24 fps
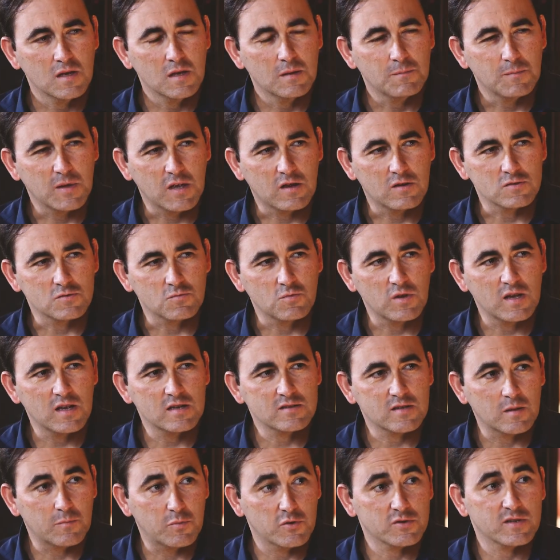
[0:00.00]
Because we are
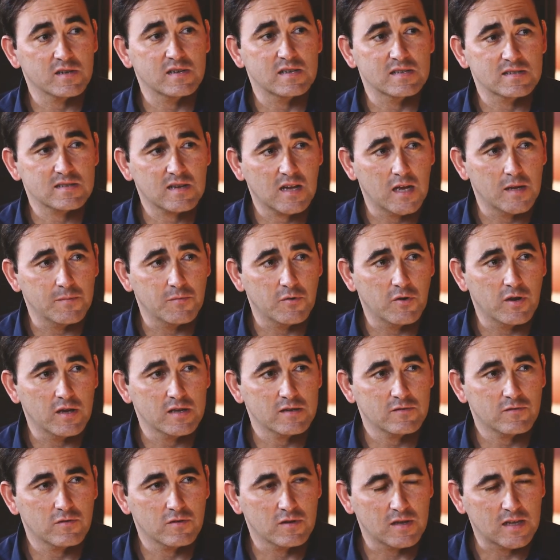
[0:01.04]
supporting Skype,
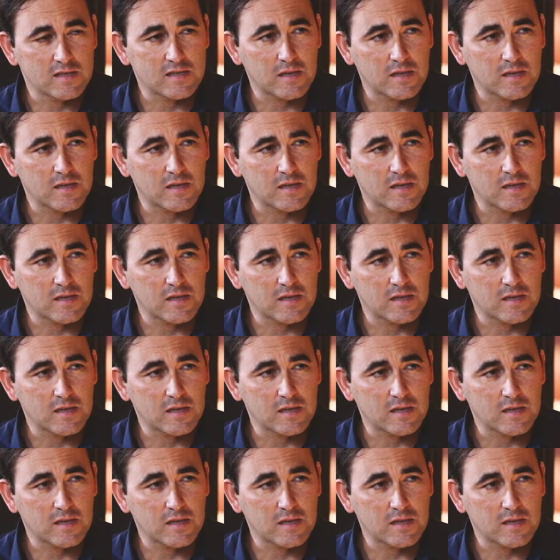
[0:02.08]
right, for that